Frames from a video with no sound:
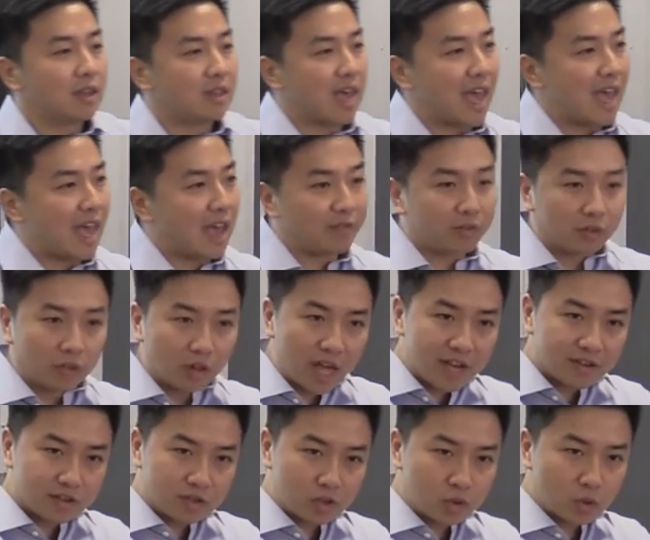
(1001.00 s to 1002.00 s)
that have
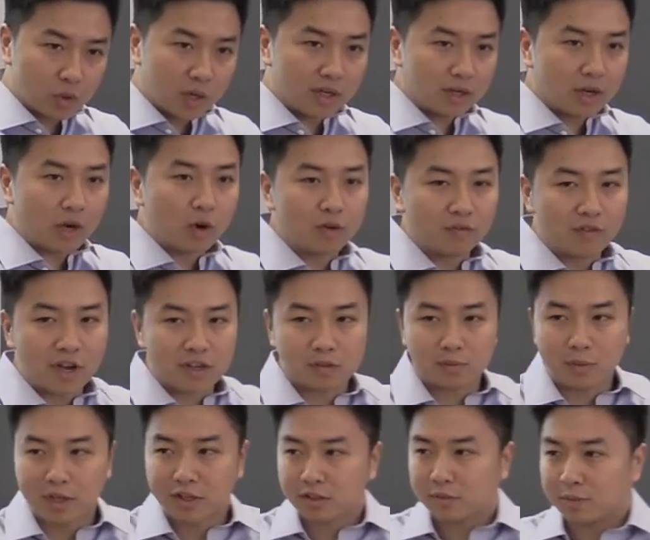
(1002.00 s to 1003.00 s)
less joint
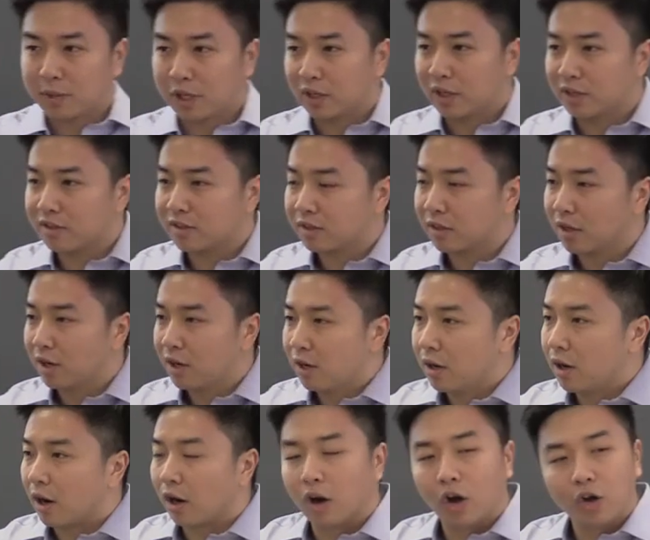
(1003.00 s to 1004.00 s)
co-investment experience
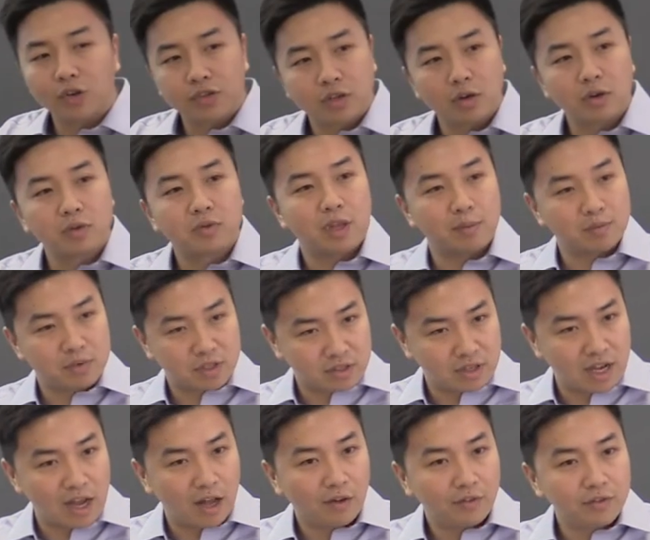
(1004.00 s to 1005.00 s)
are also
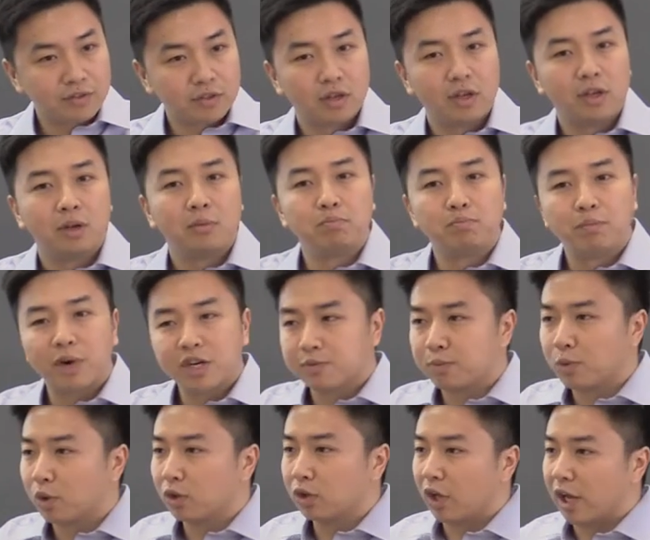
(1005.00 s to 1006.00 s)
themselves
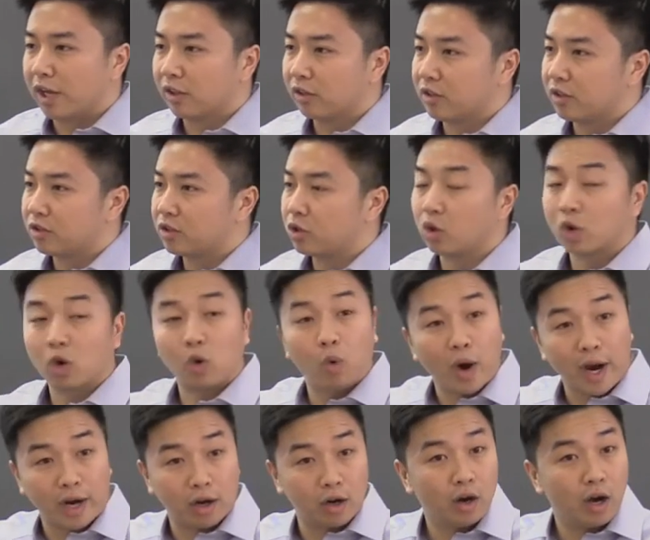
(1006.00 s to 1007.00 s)
much more likely to
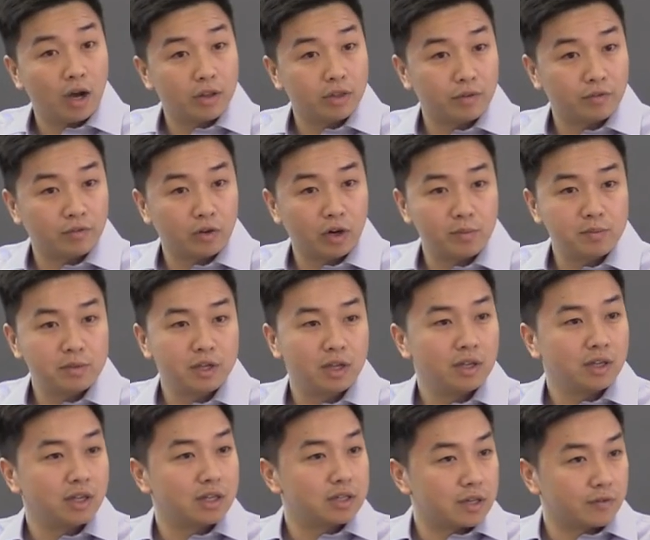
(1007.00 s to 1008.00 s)
acquire other firms
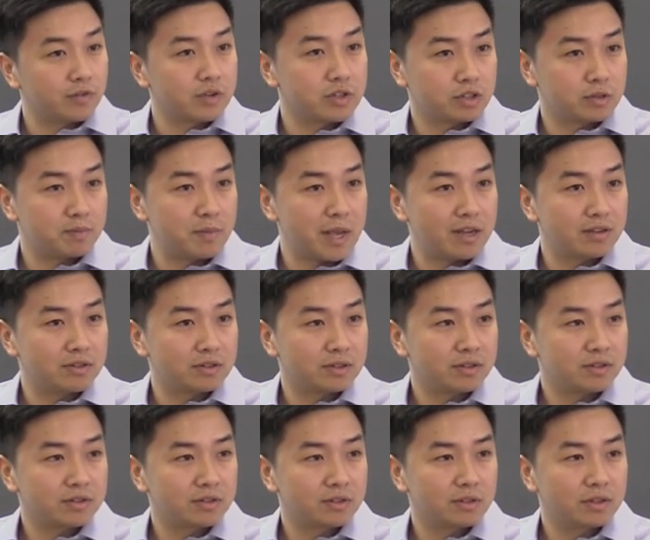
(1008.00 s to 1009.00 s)
in different
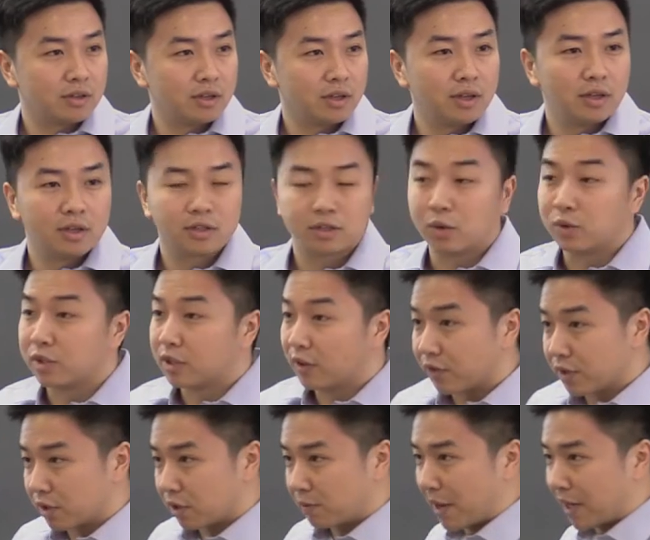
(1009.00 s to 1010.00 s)
spaces so in
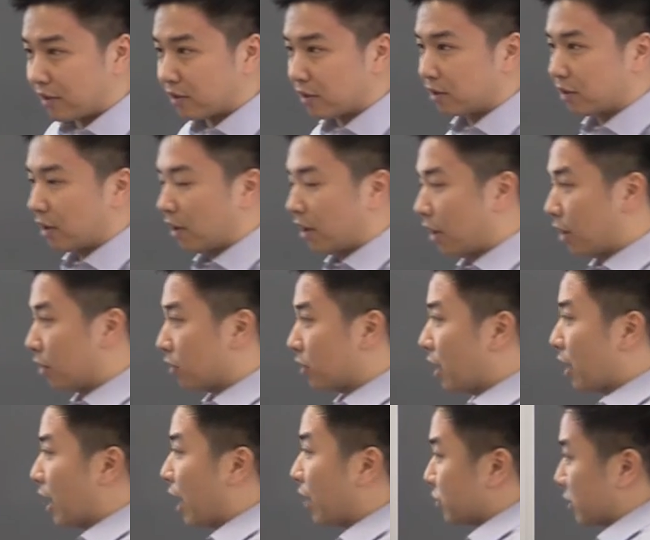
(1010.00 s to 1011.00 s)
different spaces uh,
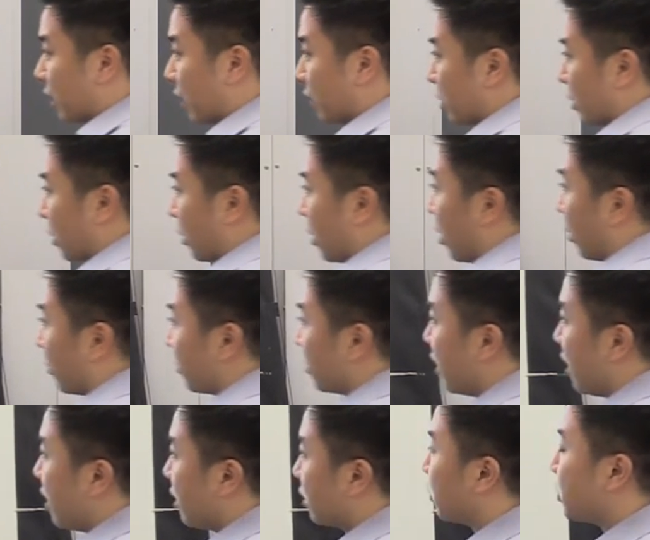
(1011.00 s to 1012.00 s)
outside of their own.
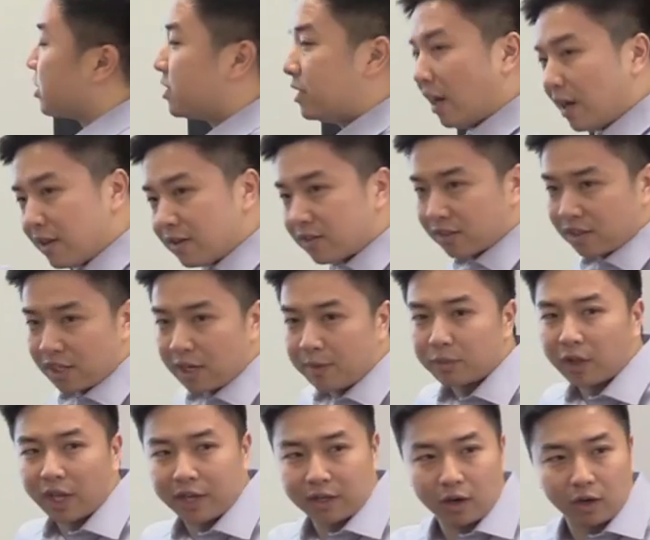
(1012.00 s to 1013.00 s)
So it does
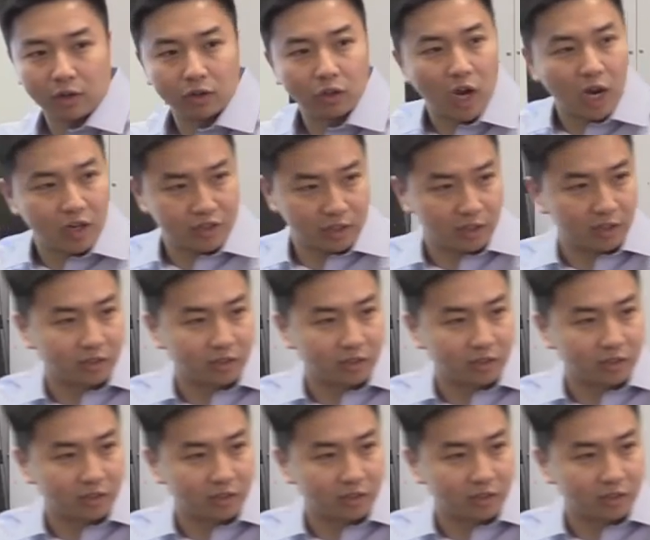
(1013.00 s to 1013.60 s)
seem like our logic